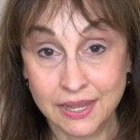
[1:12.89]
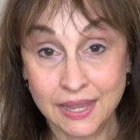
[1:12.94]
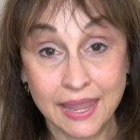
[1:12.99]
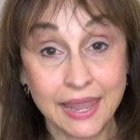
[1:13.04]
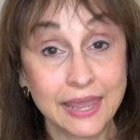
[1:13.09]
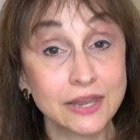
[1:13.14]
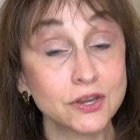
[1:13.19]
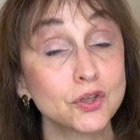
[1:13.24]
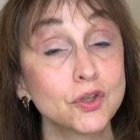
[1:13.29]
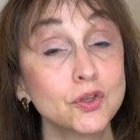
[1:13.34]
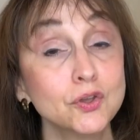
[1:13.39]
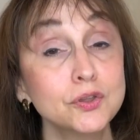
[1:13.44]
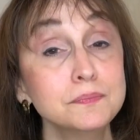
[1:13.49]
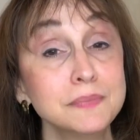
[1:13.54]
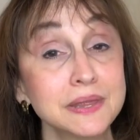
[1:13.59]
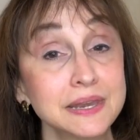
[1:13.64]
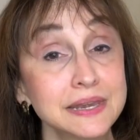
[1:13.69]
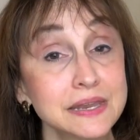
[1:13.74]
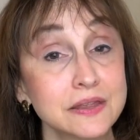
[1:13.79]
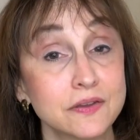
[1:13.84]
And a good
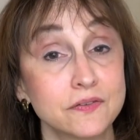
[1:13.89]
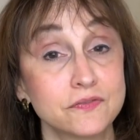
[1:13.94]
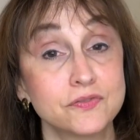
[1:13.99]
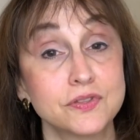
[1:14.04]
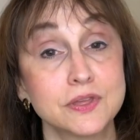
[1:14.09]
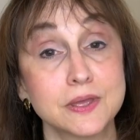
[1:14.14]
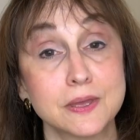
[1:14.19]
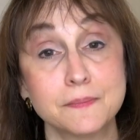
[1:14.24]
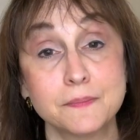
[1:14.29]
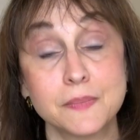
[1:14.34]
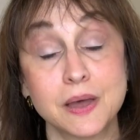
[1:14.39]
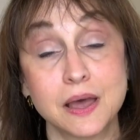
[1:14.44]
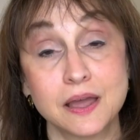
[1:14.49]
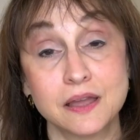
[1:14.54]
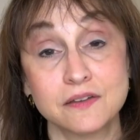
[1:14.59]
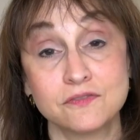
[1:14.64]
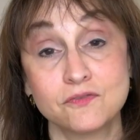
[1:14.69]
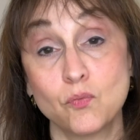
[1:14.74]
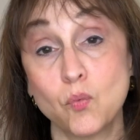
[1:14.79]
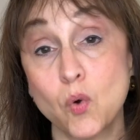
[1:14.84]
many of them
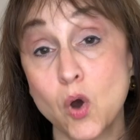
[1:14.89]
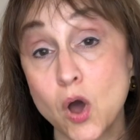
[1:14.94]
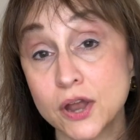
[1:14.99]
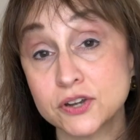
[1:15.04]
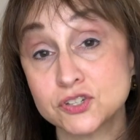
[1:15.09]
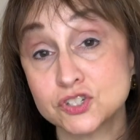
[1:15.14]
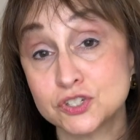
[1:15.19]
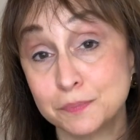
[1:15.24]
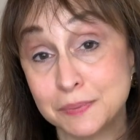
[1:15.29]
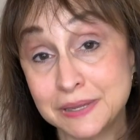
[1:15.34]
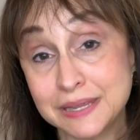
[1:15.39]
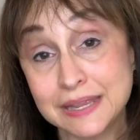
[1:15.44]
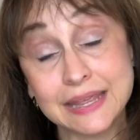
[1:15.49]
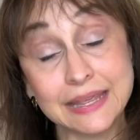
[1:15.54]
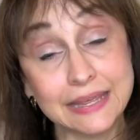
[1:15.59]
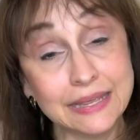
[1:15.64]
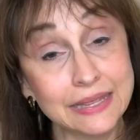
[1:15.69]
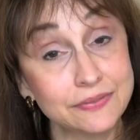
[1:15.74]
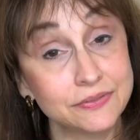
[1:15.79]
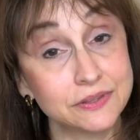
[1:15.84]
I've watched
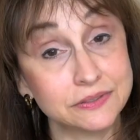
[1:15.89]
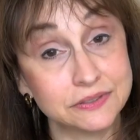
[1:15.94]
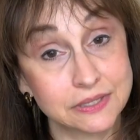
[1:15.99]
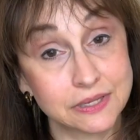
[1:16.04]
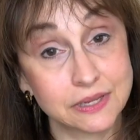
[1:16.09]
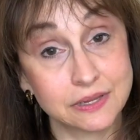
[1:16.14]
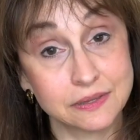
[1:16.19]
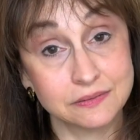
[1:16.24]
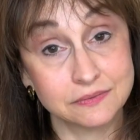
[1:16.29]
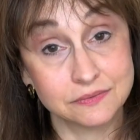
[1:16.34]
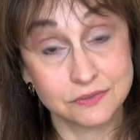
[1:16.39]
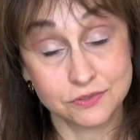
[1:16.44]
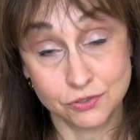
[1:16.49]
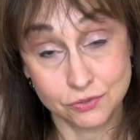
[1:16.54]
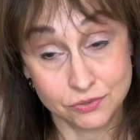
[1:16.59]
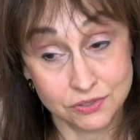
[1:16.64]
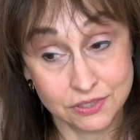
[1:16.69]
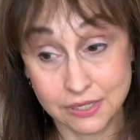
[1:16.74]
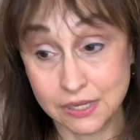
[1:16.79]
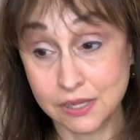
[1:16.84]
begin to
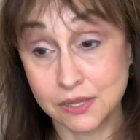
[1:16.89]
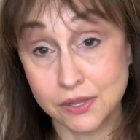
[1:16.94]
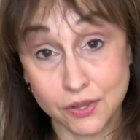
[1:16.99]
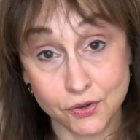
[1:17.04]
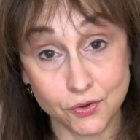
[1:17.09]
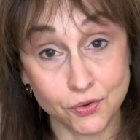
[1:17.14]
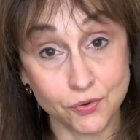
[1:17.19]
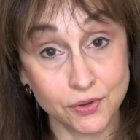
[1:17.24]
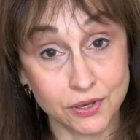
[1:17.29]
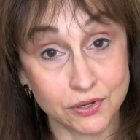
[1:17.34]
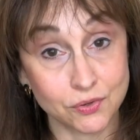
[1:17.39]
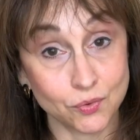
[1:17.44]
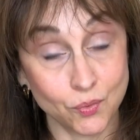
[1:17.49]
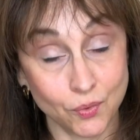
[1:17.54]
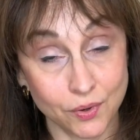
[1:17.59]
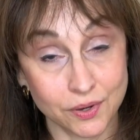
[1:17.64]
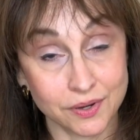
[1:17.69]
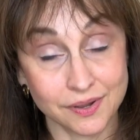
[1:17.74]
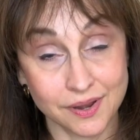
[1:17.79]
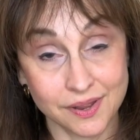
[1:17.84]
declutter and
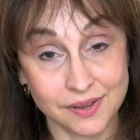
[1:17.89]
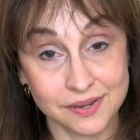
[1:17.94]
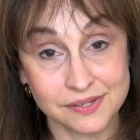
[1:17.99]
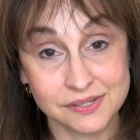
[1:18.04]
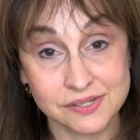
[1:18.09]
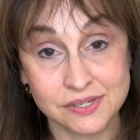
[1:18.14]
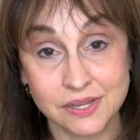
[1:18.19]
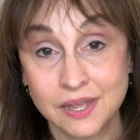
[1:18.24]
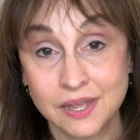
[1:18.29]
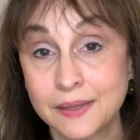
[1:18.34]
organize,